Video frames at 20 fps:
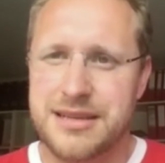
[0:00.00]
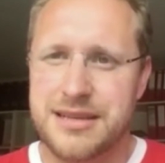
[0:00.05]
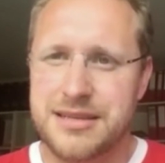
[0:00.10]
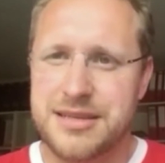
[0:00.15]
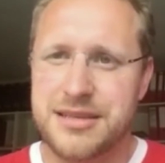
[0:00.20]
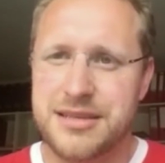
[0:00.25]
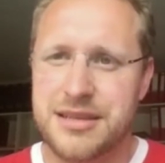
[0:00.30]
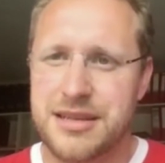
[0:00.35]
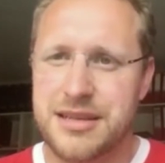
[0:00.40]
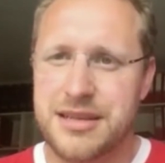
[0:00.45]

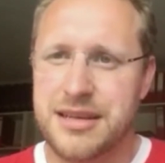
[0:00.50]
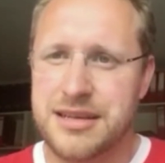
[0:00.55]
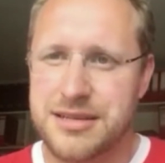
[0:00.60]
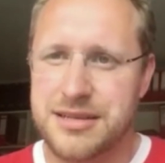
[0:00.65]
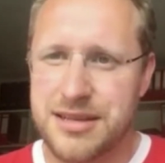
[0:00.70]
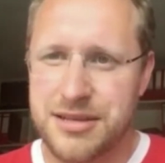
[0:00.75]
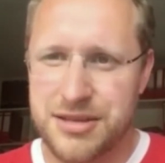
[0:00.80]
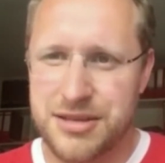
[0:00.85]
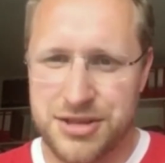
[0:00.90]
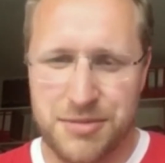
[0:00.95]

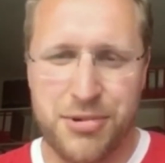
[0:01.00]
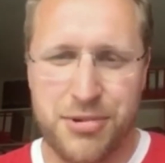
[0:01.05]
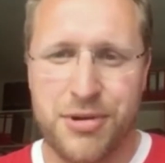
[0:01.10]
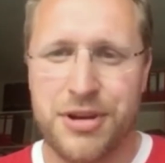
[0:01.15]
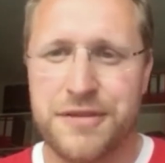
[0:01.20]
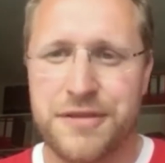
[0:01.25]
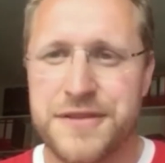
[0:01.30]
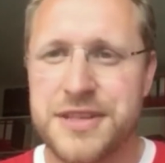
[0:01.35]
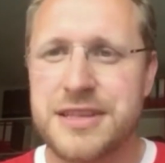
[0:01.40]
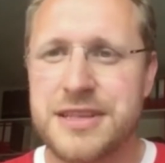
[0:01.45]

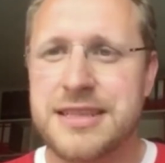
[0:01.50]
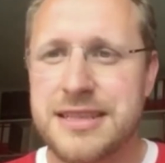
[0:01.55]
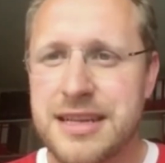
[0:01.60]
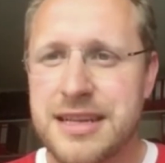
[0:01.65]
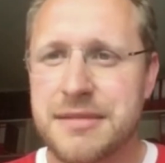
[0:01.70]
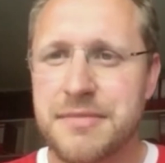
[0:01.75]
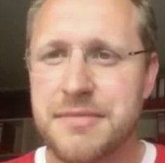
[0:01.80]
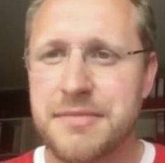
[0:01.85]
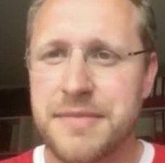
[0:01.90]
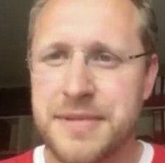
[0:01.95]
supportive
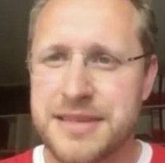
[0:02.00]
system,